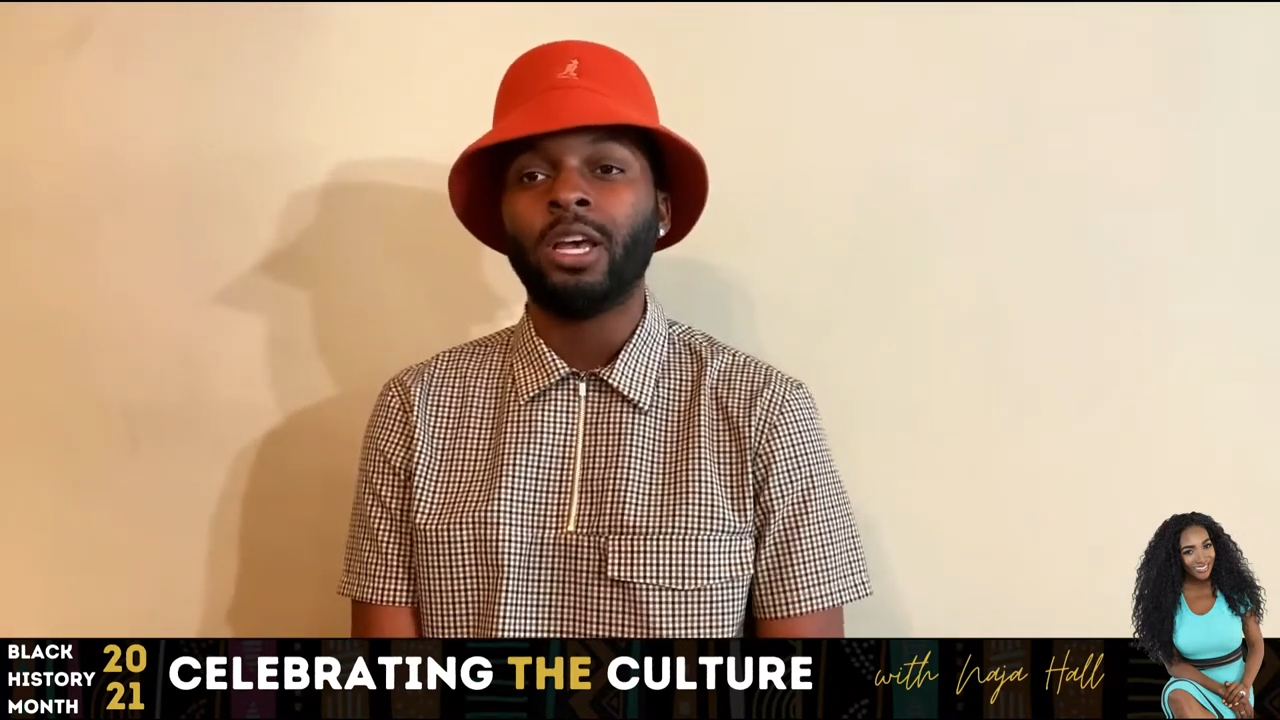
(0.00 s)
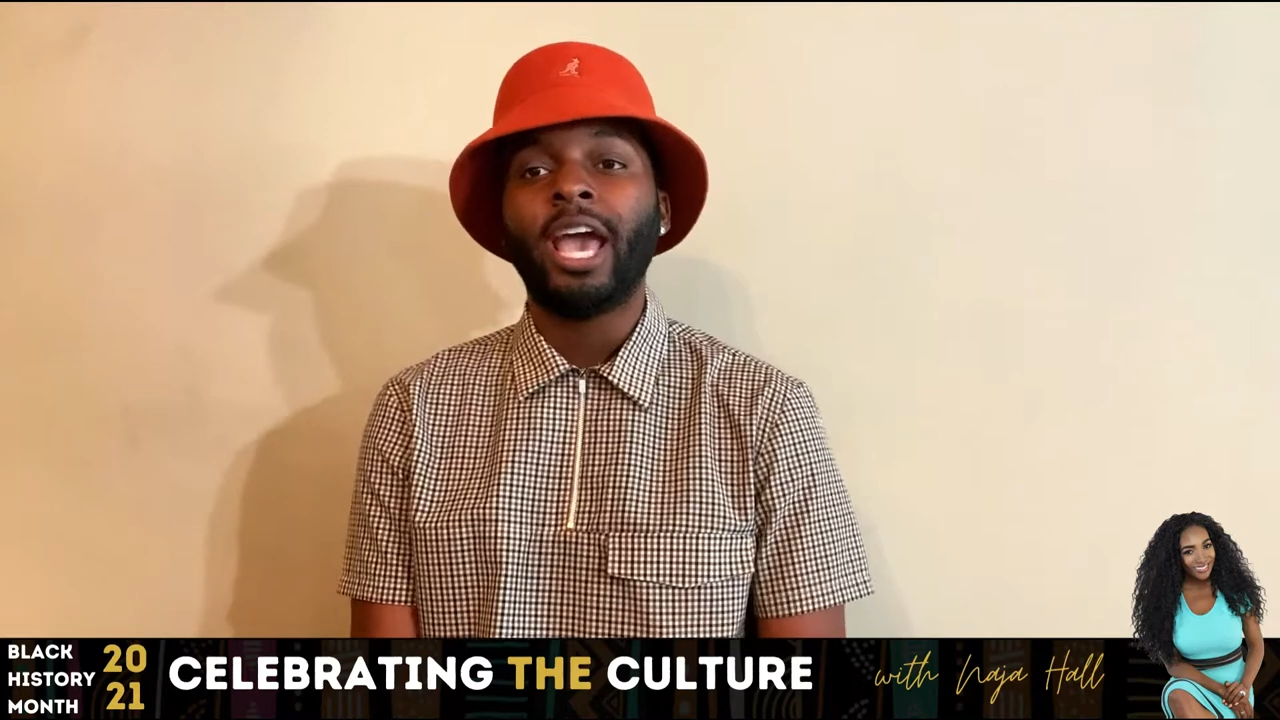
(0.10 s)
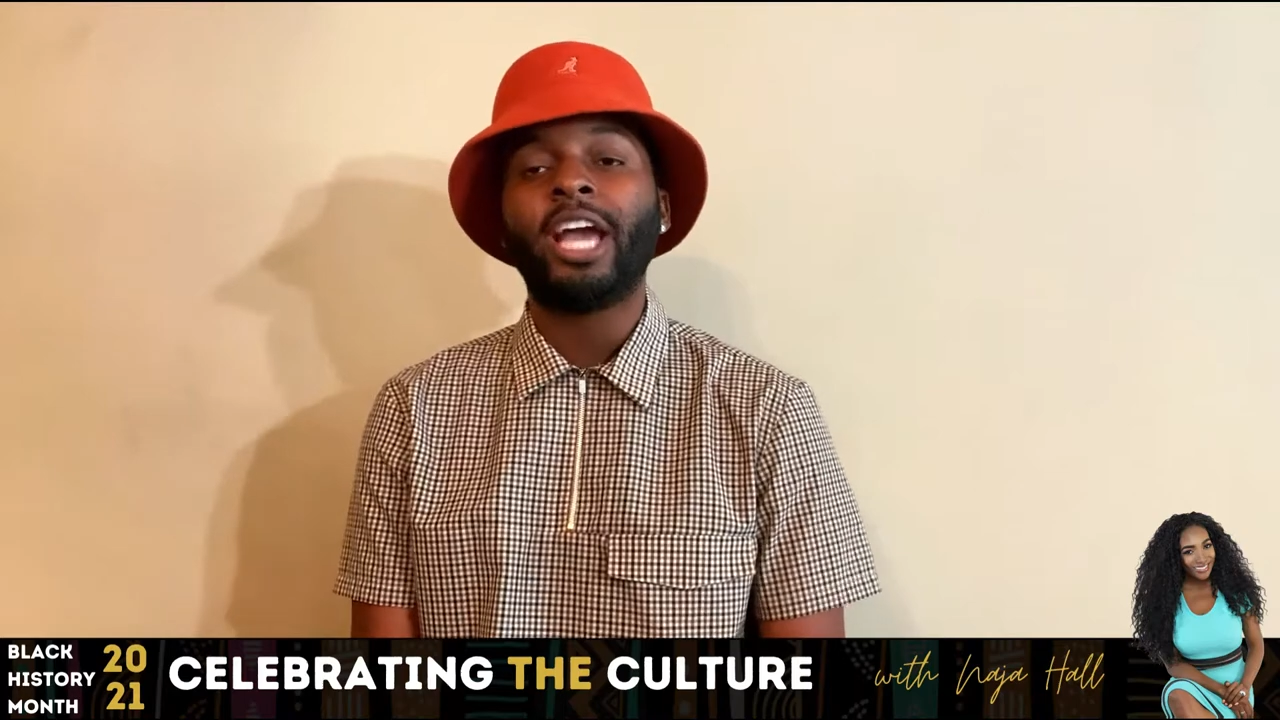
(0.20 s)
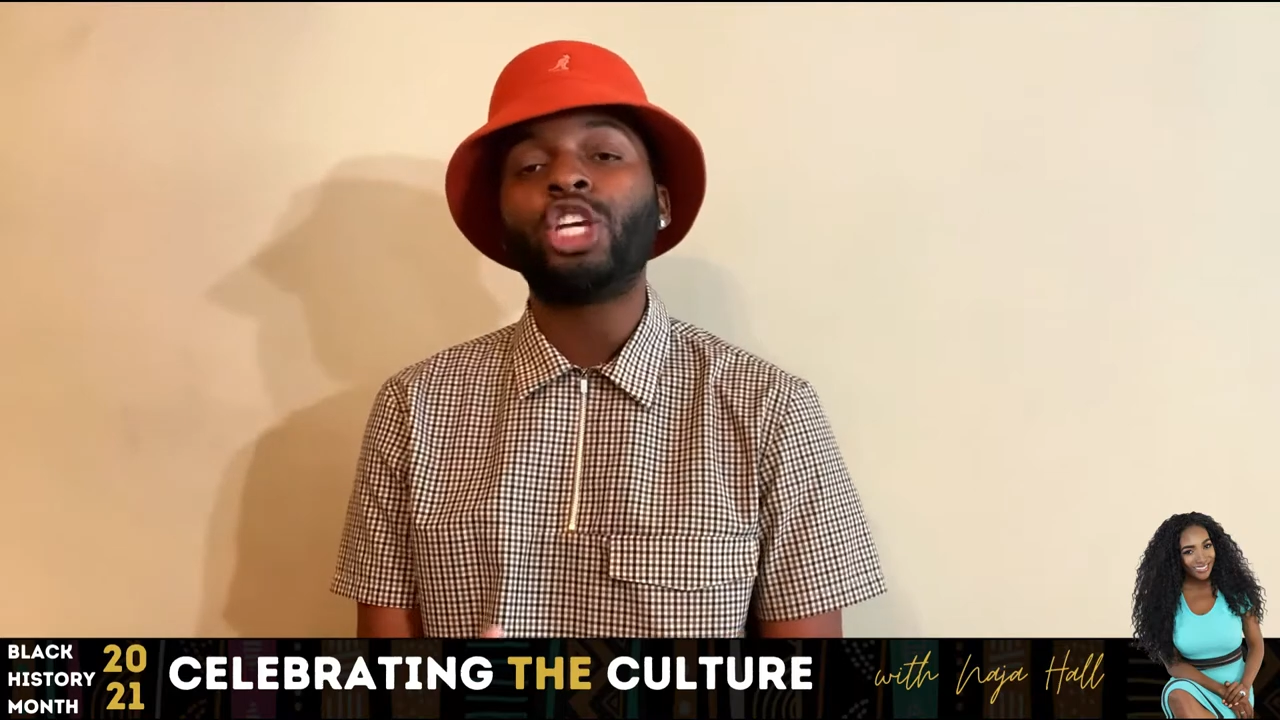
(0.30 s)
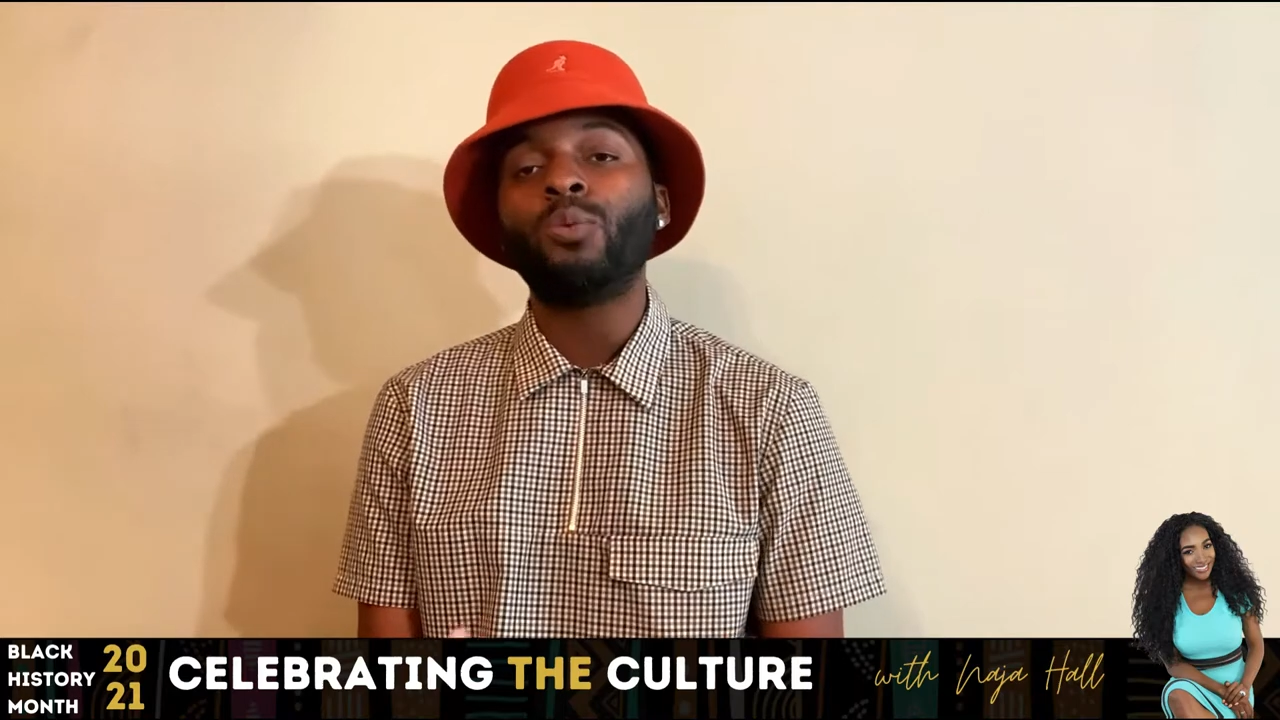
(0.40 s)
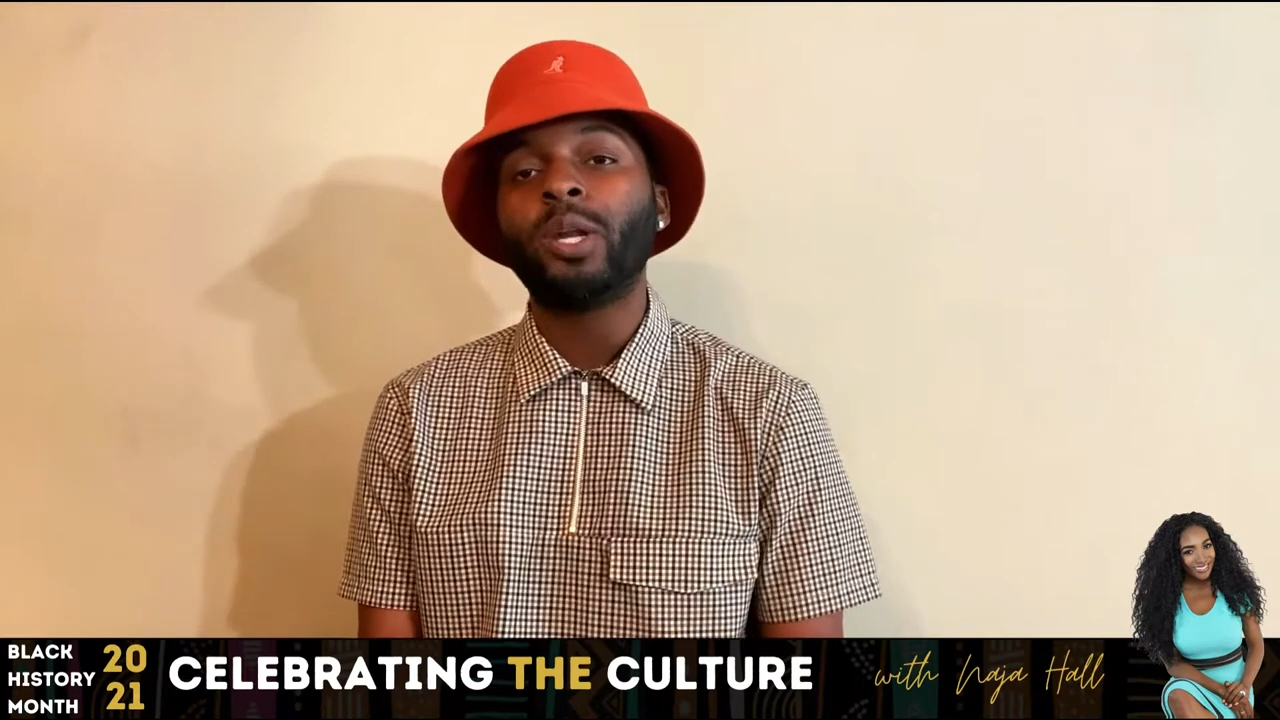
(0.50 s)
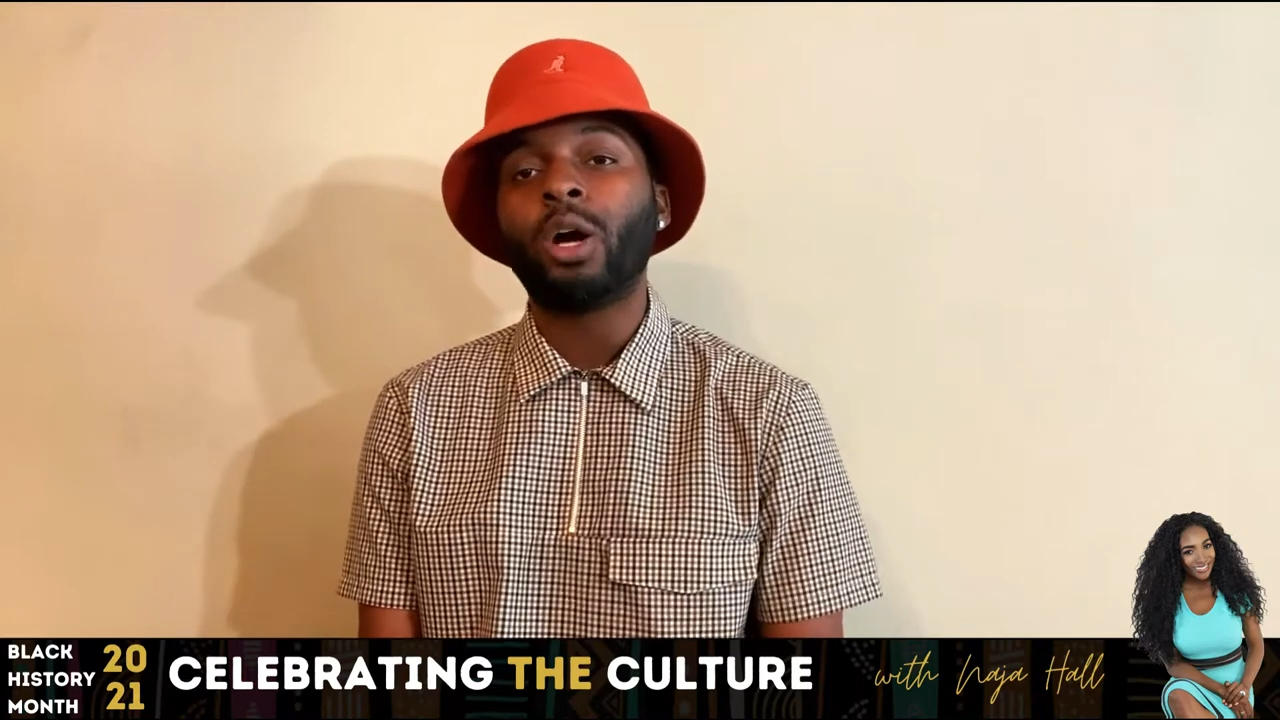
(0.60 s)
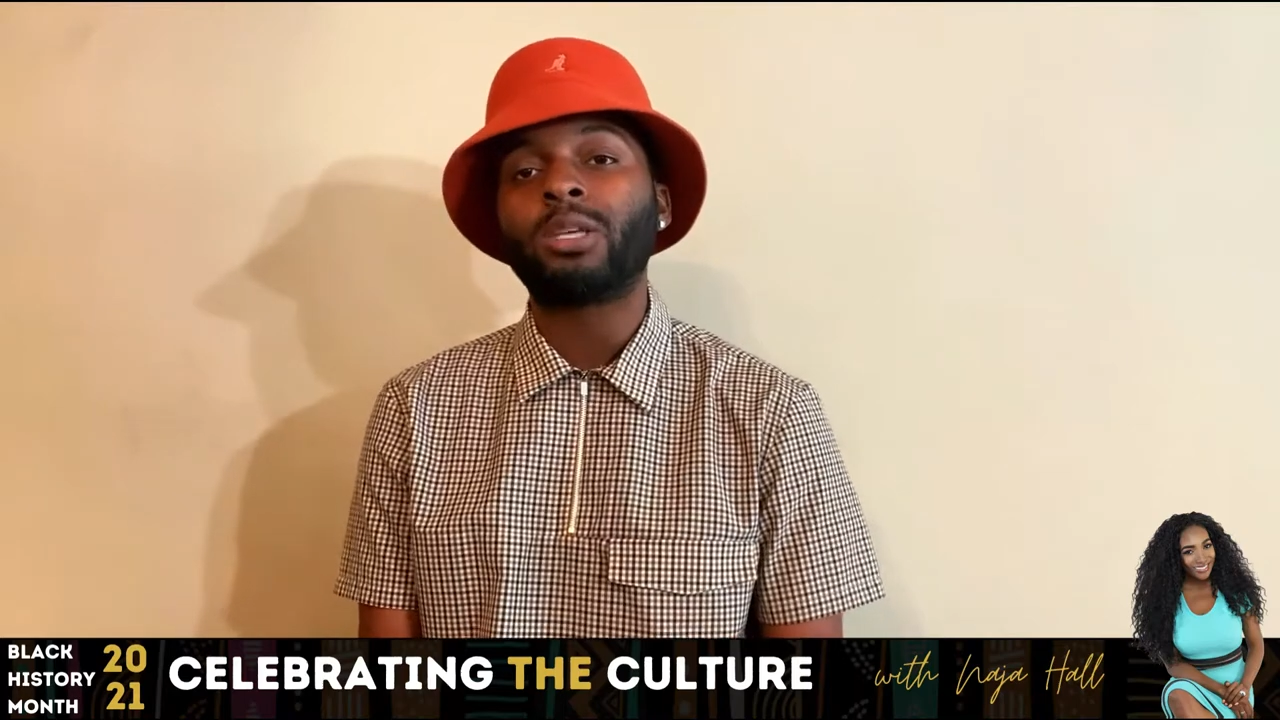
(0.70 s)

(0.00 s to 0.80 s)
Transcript: and she went on